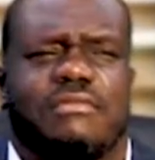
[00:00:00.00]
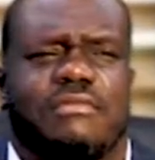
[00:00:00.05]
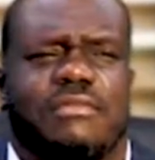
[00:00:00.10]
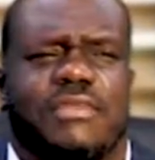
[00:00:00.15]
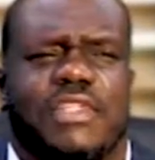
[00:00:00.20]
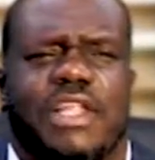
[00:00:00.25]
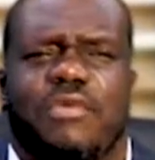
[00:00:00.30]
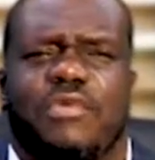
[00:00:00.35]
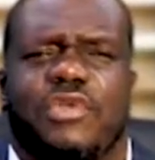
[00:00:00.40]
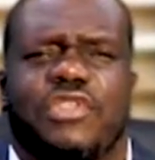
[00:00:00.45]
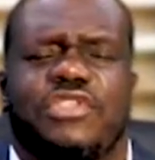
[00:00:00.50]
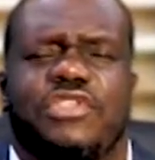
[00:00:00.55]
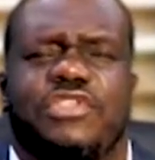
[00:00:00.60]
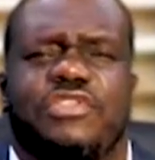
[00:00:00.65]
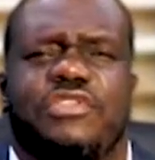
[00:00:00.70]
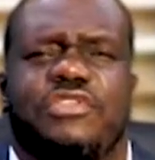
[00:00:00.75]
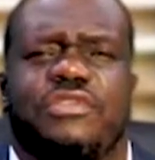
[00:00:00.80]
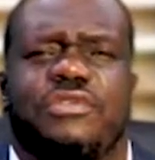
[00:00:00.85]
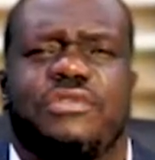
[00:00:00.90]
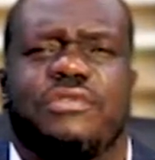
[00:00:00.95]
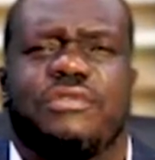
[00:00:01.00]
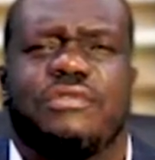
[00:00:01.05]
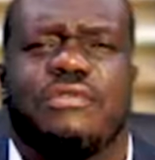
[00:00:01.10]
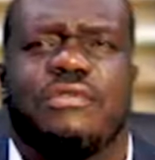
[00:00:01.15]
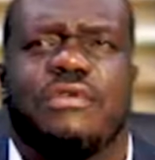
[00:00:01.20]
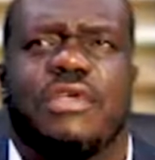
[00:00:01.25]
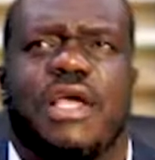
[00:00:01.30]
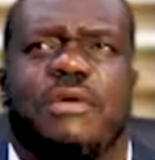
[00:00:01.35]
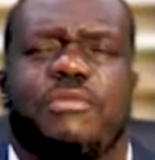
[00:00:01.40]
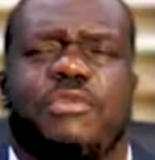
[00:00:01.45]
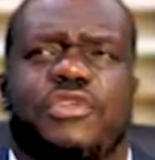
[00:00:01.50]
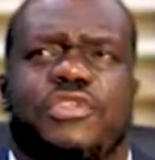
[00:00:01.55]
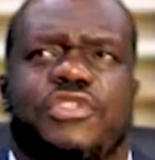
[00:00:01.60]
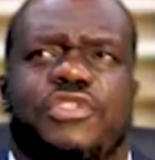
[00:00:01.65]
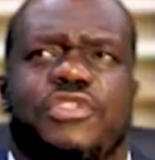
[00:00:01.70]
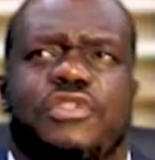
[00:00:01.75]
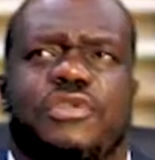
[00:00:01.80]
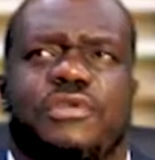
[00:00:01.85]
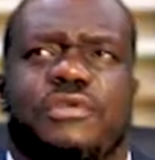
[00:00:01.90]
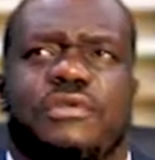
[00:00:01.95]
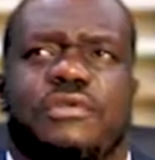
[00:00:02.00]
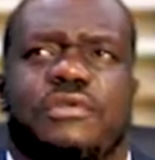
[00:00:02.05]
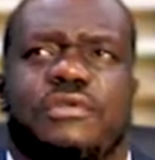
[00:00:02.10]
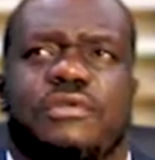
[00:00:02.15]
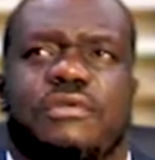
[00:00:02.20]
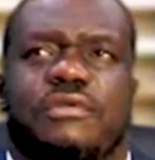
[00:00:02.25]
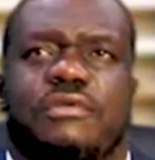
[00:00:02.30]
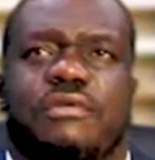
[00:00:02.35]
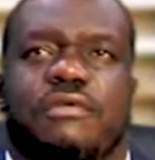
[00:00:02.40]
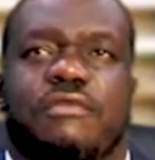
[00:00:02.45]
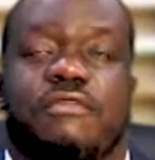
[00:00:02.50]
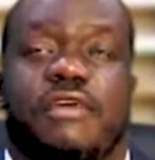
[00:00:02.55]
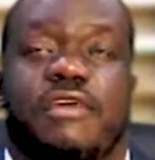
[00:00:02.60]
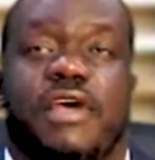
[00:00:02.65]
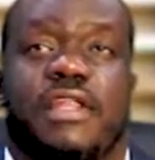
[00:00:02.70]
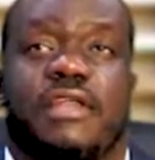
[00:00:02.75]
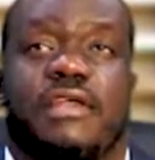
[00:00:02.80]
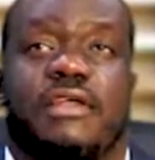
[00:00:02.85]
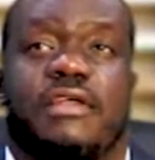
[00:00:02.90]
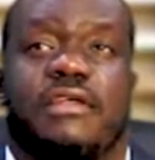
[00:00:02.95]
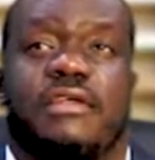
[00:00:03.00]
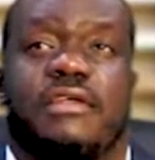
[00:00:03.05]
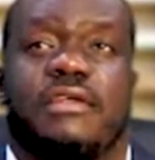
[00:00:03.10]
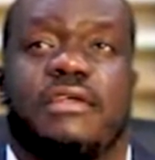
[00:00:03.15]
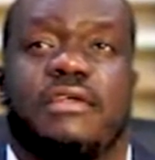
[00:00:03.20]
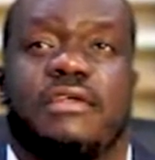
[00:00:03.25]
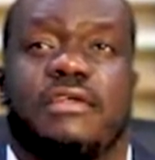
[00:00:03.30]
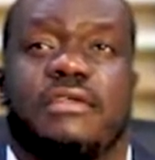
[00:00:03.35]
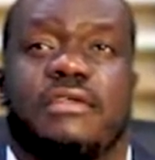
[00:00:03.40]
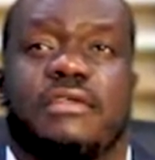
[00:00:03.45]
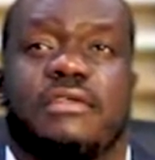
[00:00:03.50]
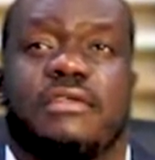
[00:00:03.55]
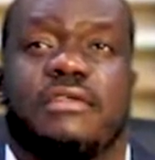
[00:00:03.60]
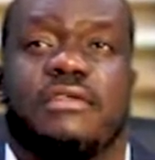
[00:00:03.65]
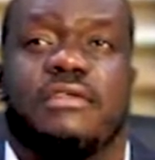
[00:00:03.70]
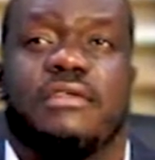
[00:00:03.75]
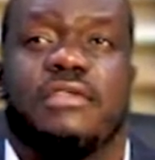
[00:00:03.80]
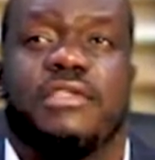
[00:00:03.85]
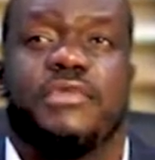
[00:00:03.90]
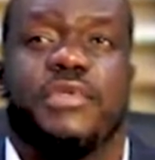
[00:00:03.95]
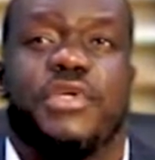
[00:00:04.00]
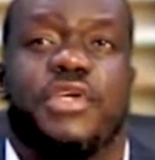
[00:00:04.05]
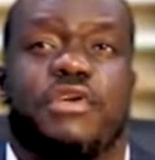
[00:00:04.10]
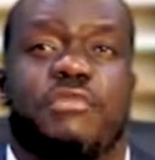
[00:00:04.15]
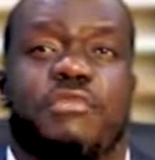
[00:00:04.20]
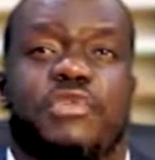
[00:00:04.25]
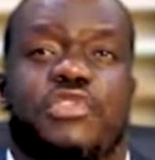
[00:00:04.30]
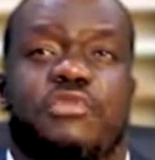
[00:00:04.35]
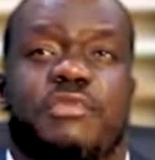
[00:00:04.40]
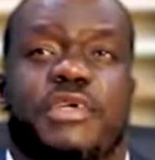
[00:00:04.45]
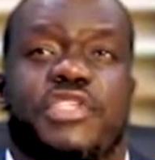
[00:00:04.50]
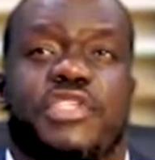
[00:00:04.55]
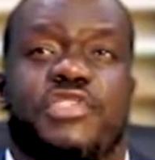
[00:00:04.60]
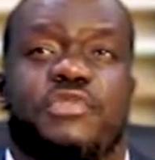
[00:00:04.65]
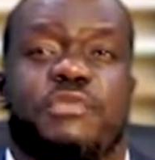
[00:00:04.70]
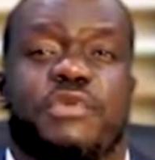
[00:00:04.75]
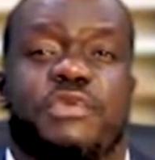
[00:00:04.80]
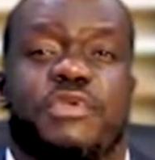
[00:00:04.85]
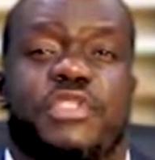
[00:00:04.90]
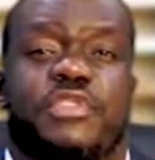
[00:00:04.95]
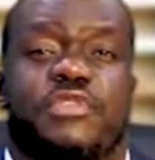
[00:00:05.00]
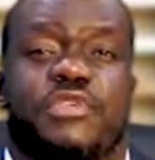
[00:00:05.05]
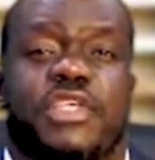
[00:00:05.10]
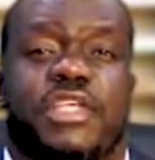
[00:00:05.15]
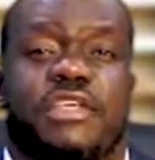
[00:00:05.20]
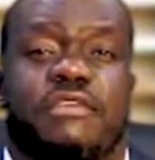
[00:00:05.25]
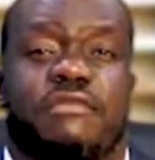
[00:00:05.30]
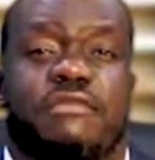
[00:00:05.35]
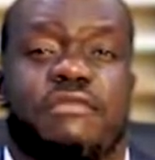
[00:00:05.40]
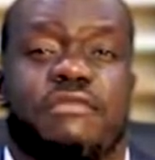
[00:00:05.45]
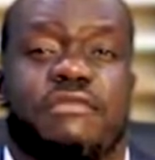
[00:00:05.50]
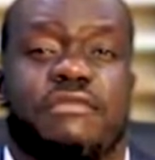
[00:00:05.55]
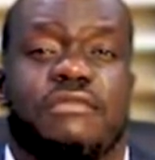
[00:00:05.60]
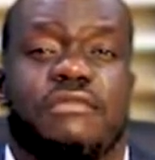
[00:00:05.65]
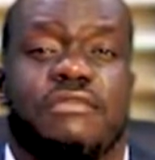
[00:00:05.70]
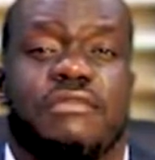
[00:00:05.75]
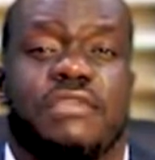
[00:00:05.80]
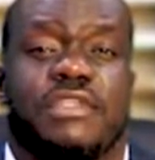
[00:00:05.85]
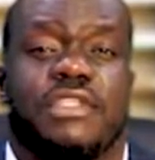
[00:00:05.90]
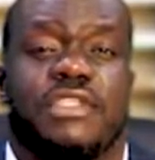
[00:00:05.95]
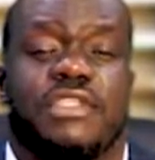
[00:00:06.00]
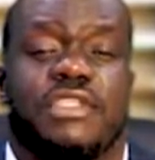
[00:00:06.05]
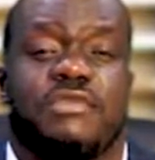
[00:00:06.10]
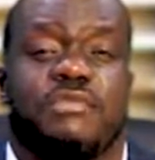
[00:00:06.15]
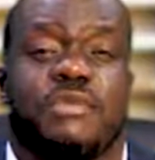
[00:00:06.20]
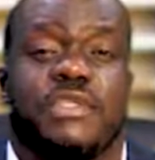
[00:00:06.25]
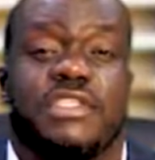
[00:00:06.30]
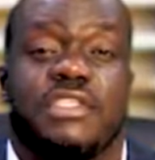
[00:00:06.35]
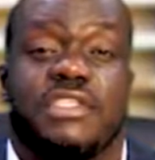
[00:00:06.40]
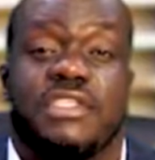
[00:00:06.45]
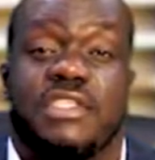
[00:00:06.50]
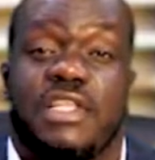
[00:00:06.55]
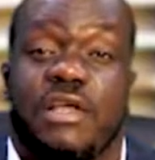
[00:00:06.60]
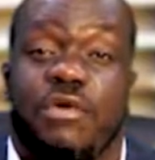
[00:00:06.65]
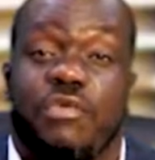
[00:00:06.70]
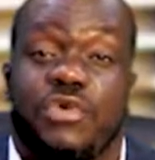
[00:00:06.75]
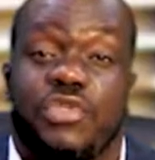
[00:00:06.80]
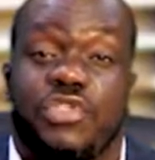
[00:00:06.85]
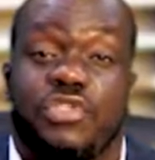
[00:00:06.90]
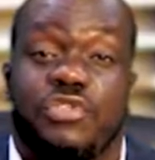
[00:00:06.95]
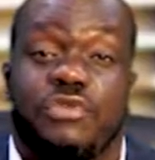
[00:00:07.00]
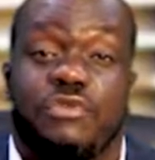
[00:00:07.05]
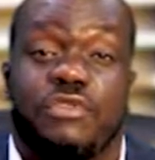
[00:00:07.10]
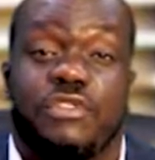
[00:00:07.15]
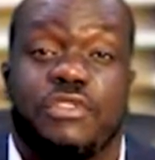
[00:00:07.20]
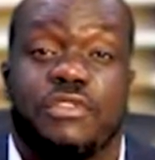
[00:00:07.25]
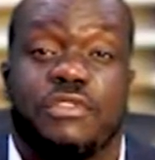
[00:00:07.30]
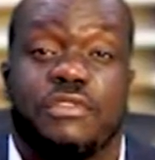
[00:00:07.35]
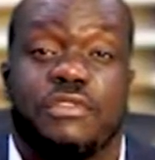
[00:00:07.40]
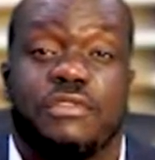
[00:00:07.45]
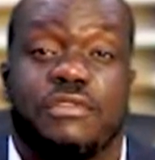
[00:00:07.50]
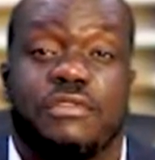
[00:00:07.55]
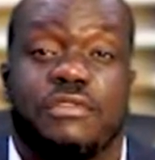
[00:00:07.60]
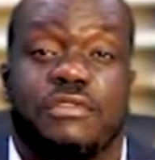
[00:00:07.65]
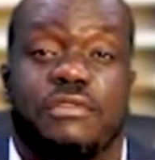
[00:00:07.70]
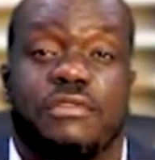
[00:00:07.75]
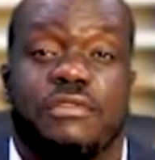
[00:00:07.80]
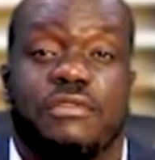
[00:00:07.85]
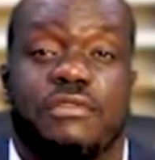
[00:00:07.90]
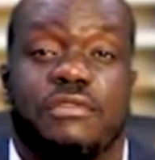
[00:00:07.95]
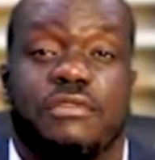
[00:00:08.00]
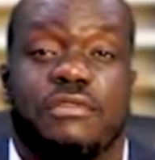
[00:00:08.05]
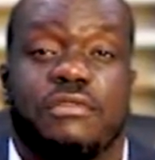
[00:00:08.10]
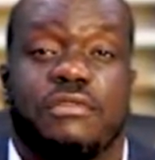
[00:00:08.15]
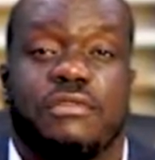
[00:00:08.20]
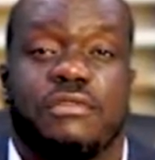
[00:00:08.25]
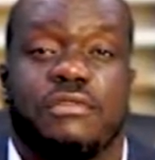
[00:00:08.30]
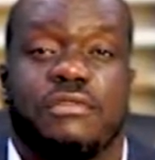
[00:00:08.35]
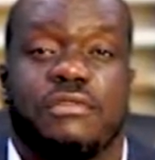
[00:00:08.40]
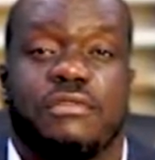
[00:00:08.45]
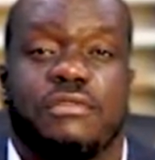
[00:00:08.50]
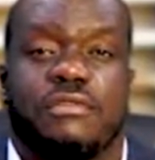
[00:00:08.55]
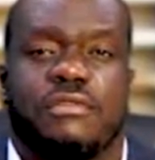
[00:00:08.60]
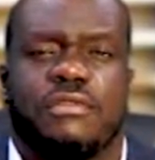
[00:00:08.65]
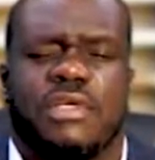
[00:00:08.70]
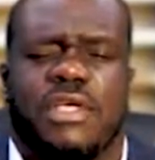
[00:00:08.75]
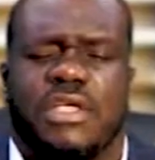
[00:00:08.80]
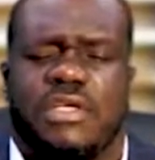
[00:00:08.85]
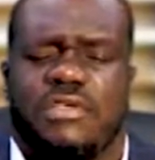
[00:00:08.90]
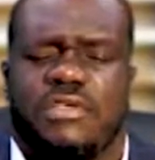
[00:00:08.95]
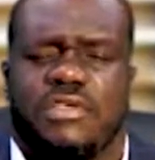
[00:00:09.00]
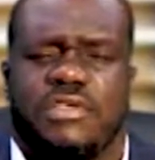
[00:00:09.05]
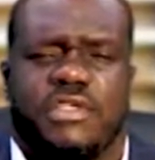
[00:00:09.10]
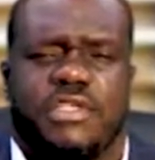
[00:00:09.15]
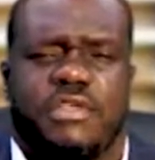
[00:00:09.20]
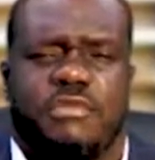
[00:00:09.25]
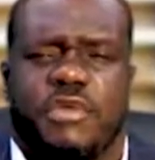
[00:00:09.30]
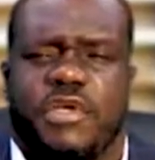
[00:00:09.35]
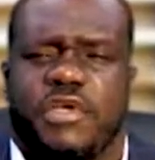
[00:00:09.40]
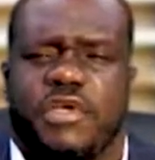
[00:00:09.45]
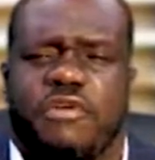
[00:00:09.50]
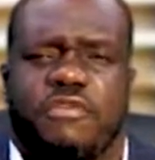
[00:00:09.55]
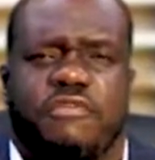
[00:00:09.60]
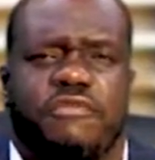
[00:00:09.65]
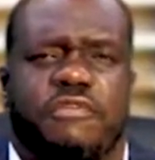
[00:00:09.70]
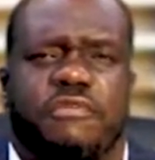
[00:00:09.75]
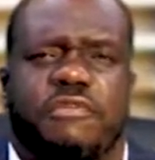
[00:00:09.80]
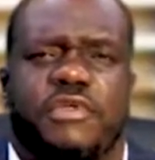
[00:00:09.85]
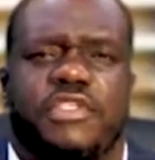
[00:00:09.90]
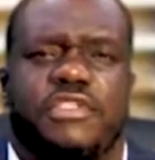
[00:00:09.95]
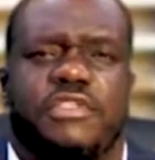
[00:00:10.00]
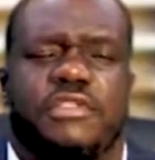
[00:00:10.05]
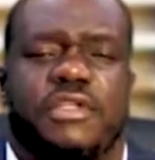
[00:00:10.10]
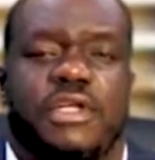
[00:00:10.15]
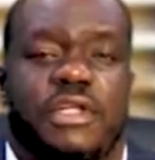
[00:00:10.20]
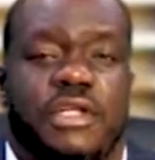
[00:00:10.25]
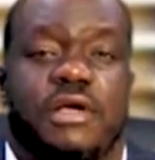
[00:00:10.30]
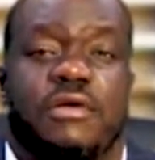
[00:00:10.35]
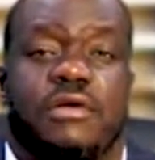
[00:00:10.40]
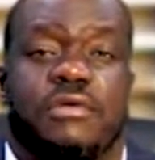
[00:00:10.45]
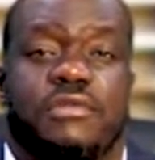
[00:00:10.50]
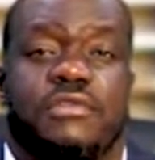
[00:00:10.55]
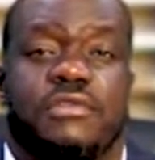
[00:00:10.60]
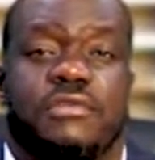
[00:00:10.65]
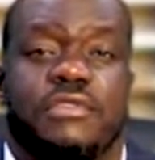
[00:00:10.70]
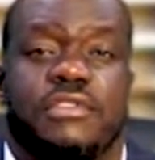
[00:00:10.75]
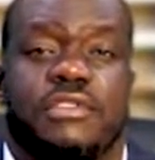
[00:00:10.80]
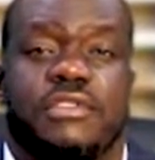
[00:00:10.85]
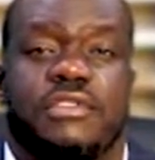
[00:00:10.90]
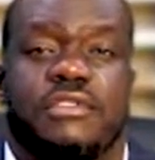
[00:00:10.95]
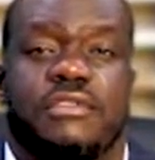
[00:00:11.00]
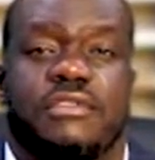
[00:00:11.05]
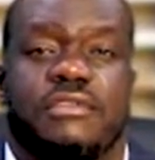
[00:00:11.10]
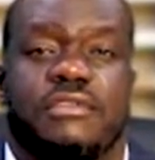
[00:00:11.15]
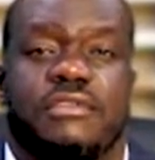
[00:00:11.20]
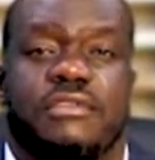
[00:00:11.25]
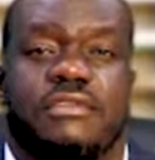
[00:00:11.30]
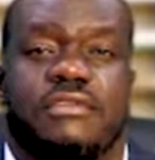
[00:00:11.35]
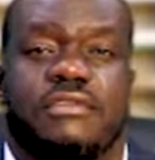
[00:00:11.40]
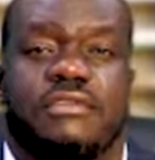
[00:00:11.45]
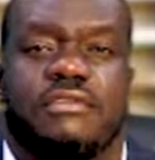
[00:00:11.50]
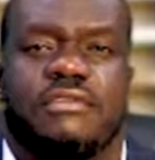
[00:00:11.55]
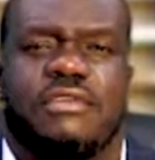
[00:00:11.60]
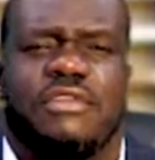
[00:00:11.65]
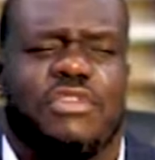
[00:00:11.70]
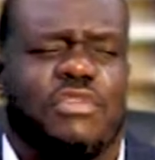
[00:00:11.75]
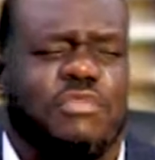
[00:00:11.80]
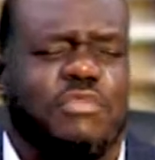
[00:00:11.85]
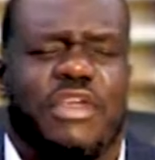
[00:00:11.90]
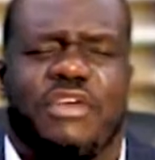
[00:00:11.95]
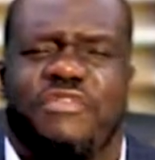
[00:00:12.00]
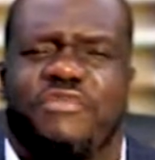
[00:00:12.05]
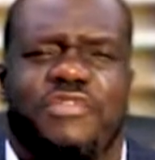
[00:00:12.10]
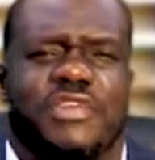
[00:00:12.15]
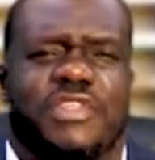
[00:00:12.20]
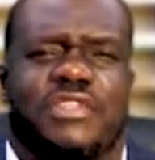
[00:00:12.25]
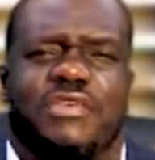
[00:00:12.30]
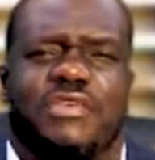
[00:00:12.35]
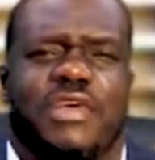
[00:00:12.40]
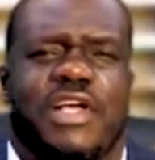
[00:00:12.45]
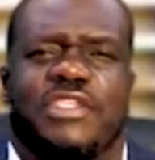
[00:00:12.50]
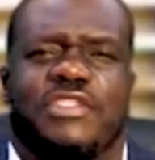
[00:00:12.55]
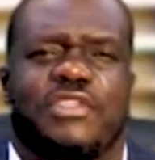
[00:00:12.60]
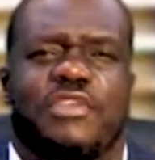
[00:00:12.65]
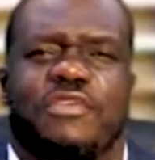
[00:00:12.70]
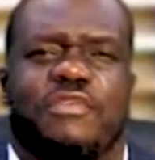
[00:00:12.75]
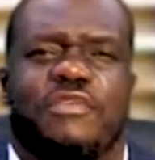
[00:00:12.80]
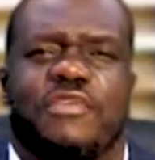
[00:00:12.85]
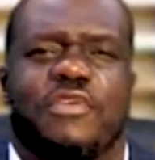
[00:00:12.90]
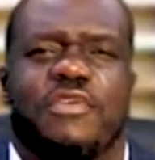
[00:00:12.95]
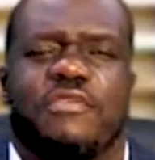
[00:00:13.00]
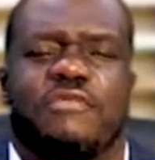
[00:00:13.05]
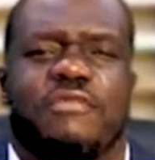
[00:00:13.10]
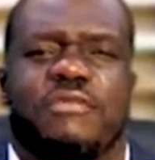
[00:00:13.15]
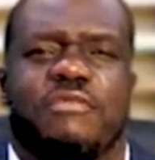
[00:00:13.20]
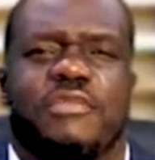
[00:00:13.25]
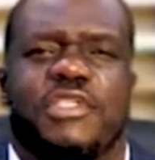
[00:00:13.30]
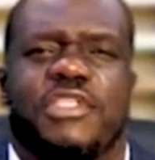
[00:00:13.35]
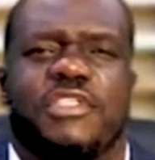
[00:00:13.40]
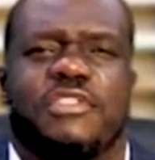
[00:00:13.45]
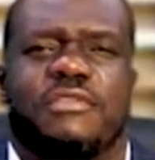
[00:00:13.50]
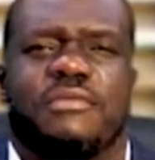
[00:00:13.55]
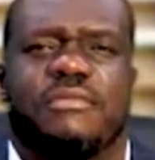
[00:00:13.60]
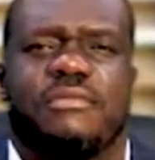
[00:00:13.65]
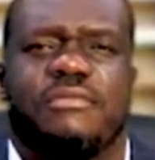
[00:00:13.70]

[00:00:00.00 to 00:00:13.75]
Now what do you do? Okay, I'm not sure. Father, it's been coming to my spirit to give this person. Is that what you want? Can you just give me a confirmation and I'll do it? Don't be afraid to ask God for confirmation.